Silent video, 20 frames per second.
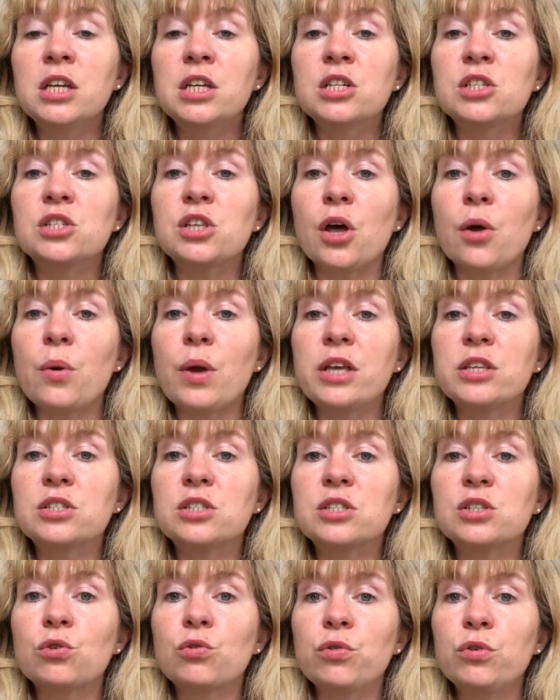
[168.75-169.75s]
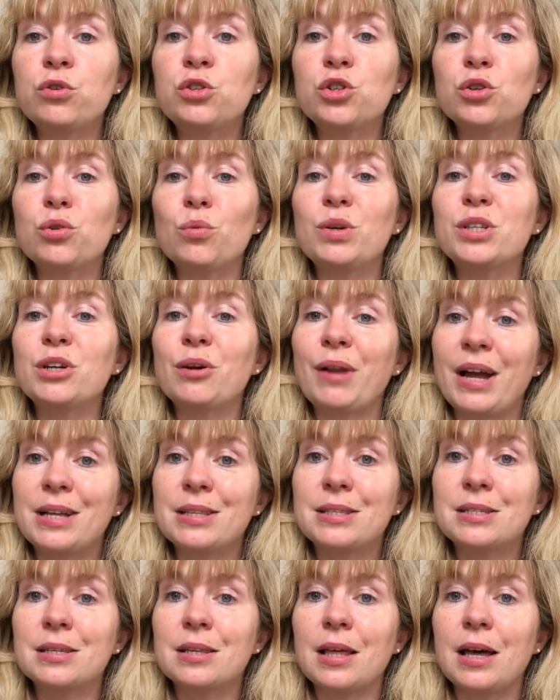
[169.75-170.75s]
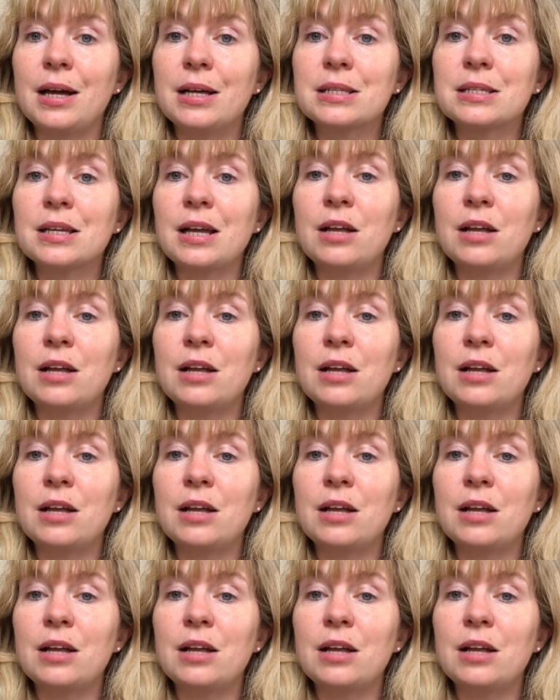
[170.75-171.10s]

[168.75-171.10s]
So it's crucial that we don't add to that.